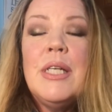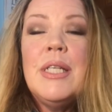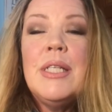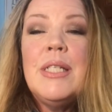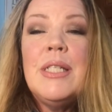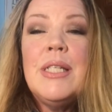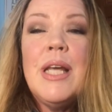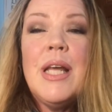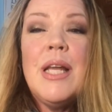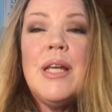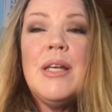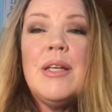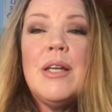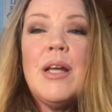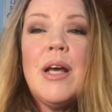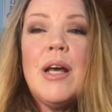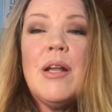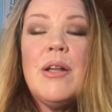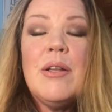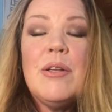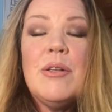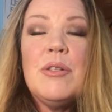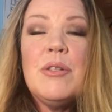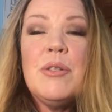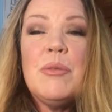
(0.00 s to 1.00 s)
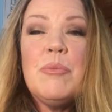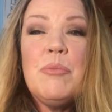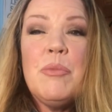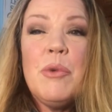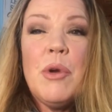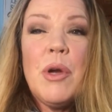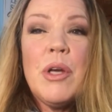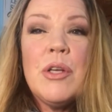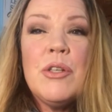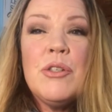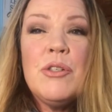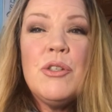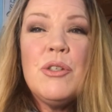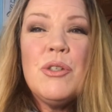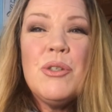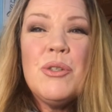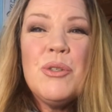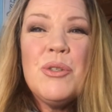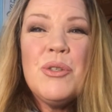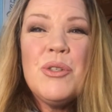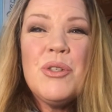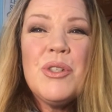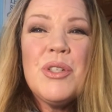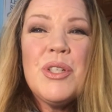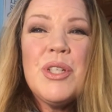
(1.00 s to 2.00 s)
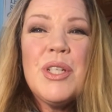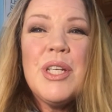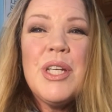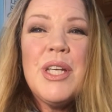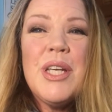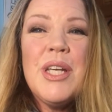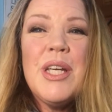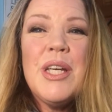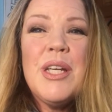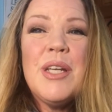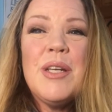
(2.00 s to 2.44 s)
$10 a brush usually,